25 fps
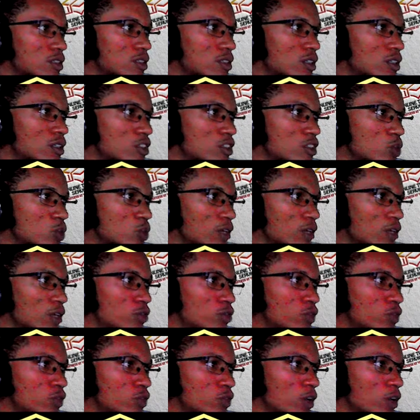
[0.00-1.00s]
So we have 2
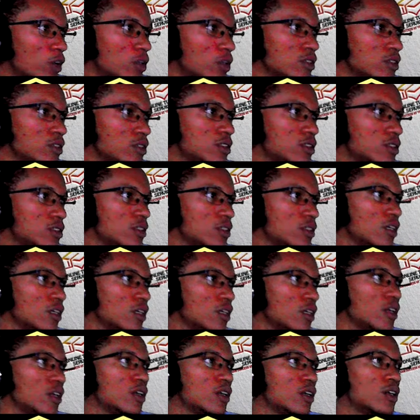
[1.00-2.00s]
vowels,
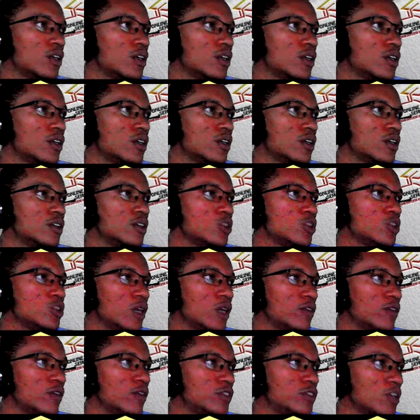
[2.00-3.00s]
so we
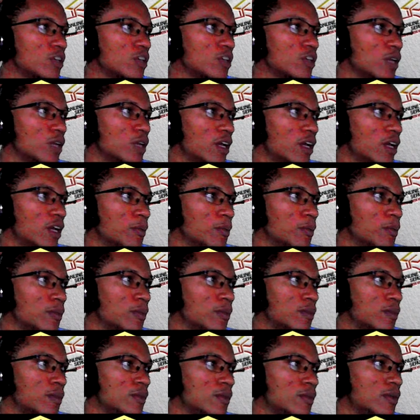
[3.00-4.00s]
have double M.
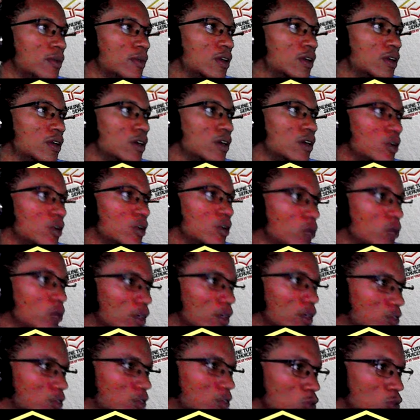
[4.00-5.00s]
We have
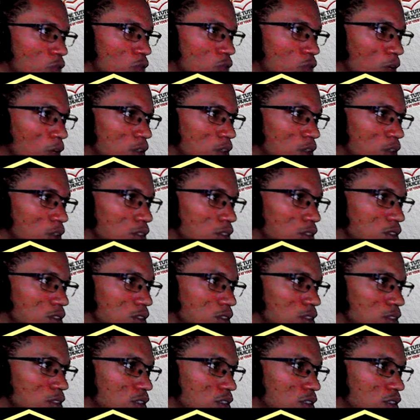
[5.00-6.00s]
2 vowels,
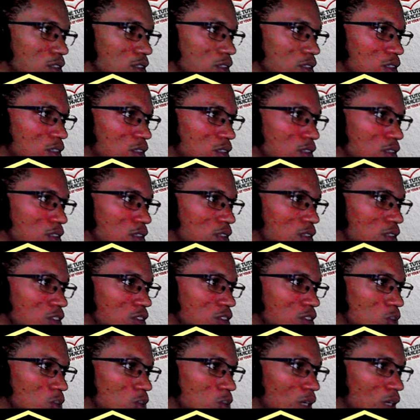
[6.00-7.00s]
so
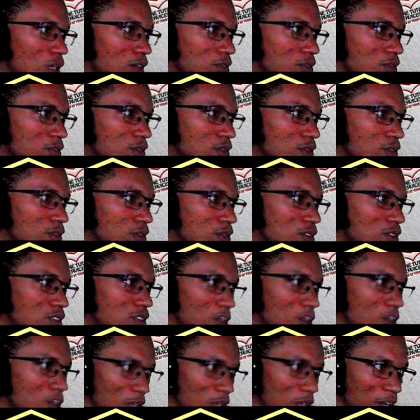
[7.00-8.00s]
we have
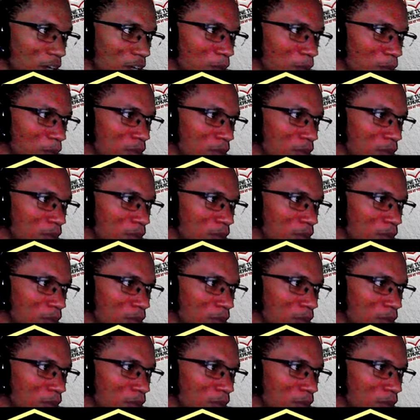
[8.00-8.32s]
double M.